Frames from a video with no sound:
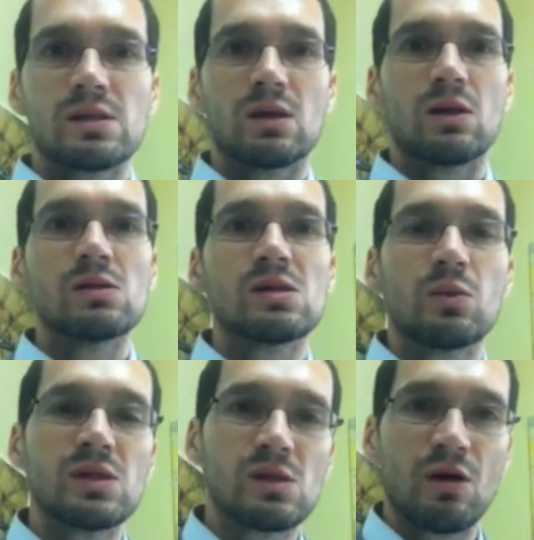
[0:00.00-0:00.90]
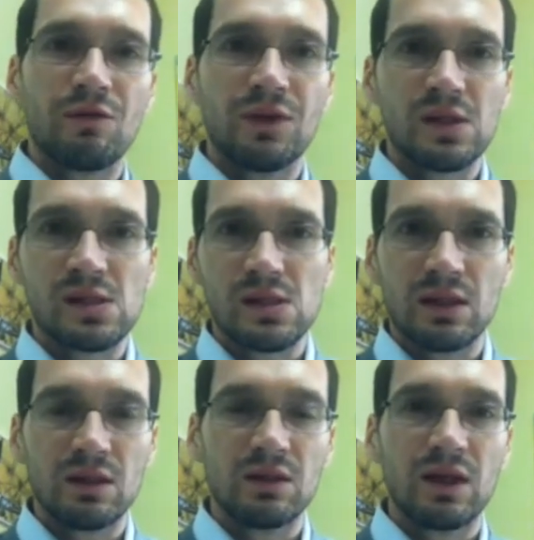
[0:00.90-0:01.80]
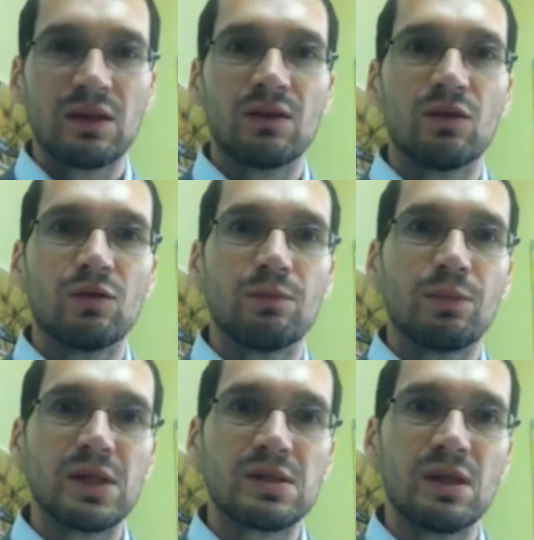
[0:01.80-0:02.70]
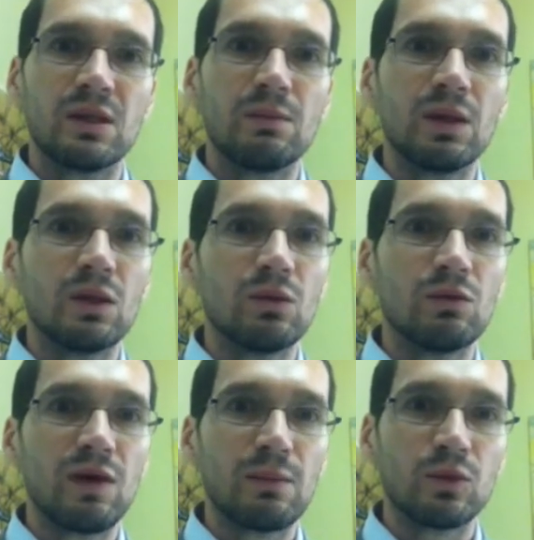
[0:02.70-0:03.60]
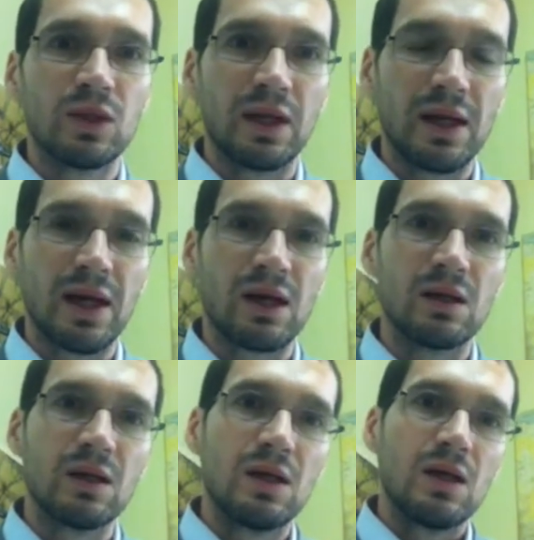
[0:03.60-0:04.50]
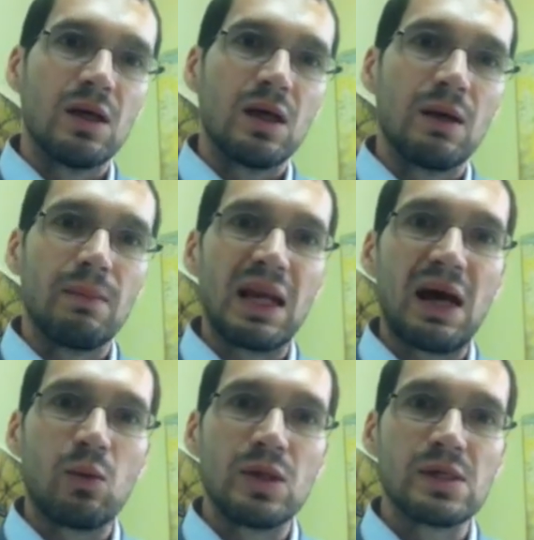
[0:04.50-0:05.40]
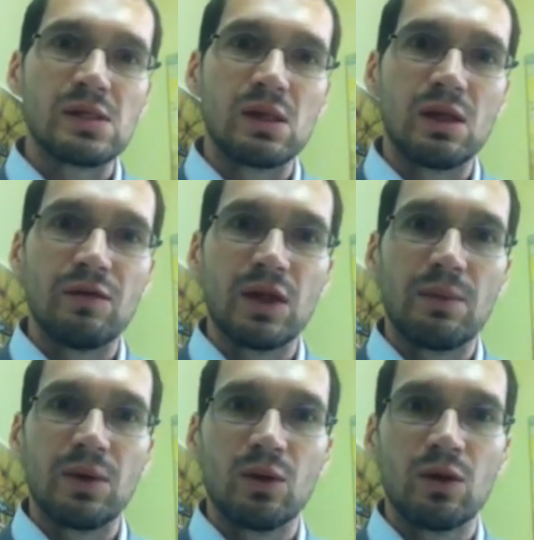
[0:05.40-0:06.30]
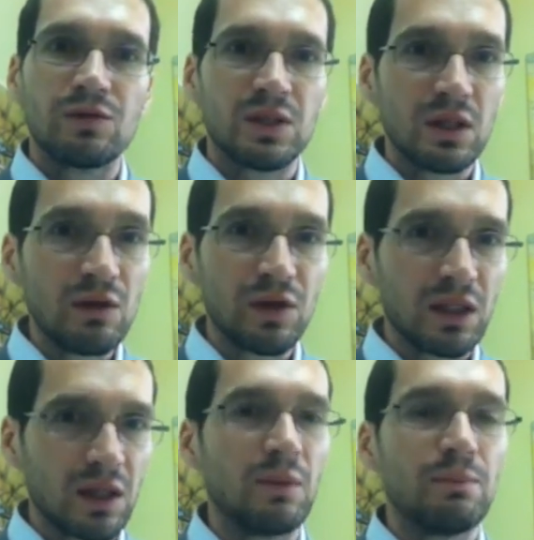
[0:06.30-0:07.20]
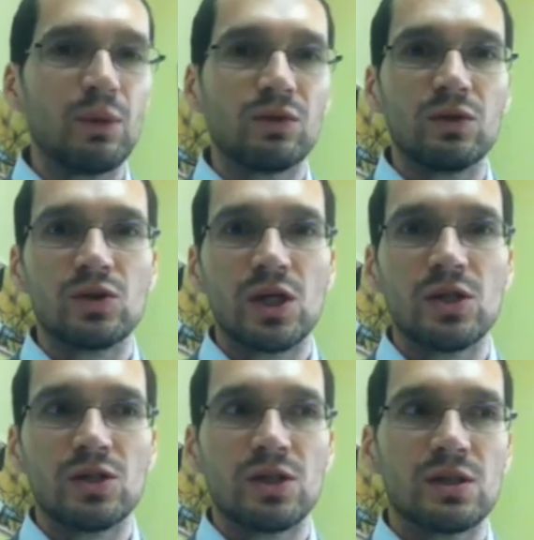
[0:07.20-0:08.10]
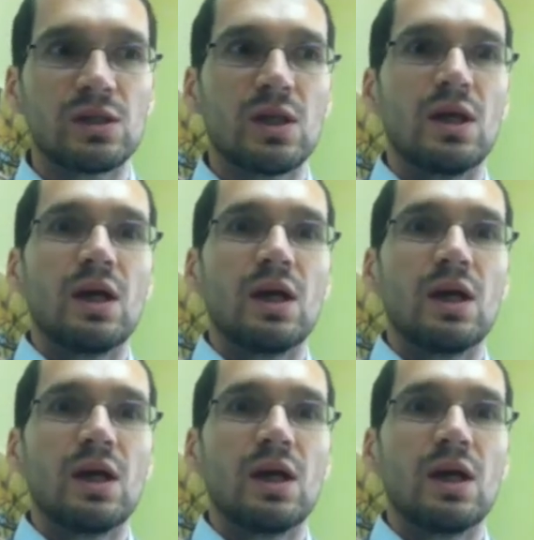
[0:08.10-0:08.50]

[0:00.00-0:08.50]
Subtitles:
a consequence of the sudden death of President Bingu wa Mutharika, Malawi is living a period of significant and important changes.